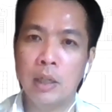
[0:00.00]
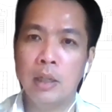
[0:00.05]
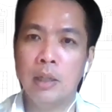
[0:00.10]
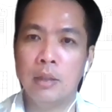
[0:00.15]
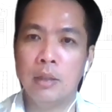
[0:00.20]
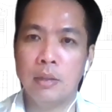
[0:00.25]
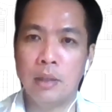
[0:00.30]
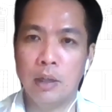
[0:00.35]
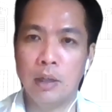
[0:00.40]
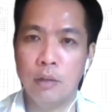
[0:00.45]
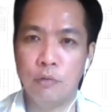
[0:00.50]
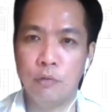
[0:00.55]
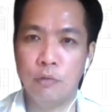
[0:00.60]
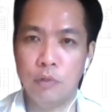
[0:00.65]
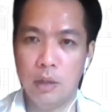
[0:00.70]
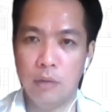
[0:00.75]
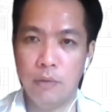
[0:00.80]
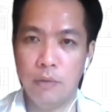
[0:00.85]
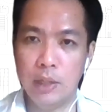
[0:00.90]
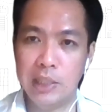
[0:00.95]
Now, if
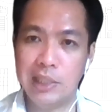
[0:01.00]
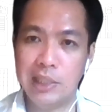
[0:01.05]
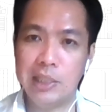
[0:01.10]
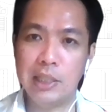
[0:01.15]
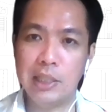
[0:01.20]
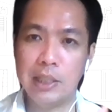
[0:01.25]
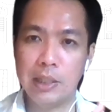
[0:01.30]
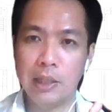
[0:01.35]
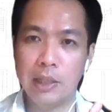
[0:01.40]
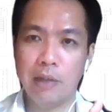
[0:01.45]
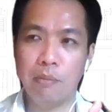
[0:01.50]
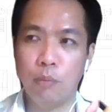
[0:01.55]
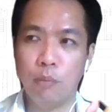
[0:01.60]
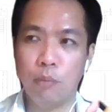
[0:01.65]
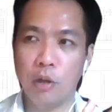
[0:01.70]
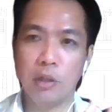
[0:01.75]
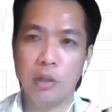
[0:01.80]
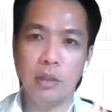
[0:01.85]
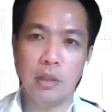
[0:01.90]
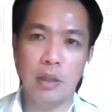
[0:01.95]
you're a very senior
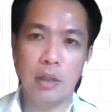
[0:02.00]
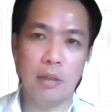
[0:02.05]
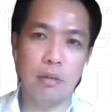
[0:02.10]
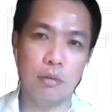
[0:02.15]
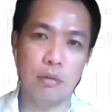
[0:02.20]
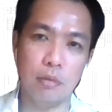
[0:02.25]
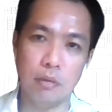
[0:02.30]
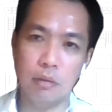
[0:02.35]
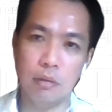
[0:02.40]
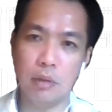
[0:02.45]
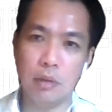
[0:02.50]
employee and you